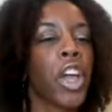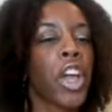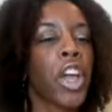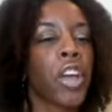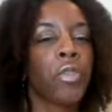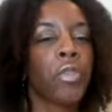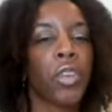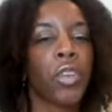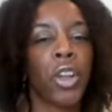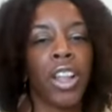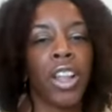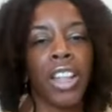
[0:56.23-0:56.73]
if
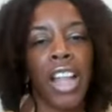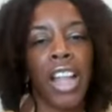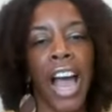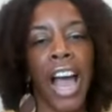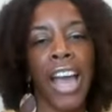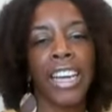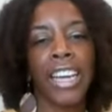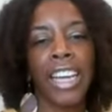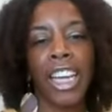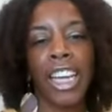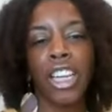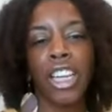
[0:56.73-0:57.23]
you'll
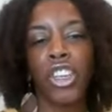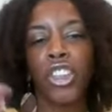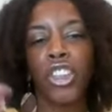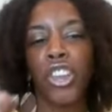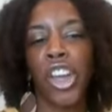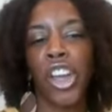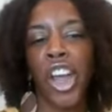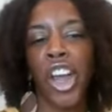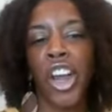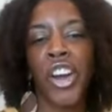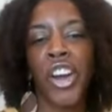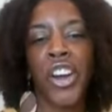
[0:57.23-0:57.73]
like it,
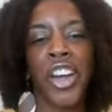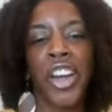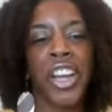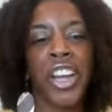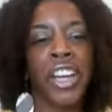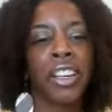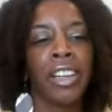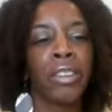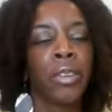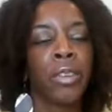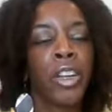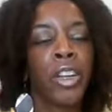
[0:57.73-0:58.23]
share
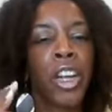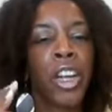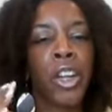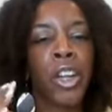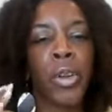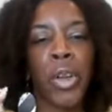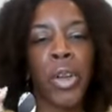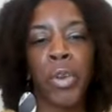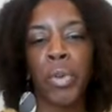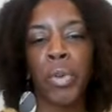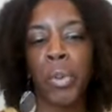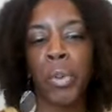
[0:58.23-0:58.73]
it,
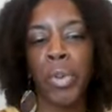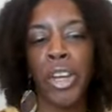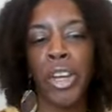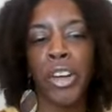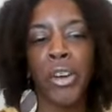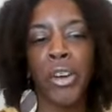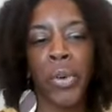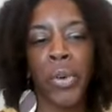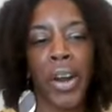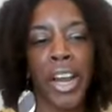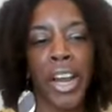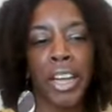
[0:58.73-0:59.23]
it would be
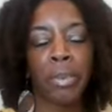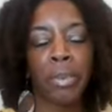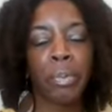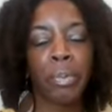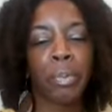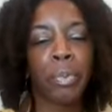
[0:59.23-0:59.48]
great.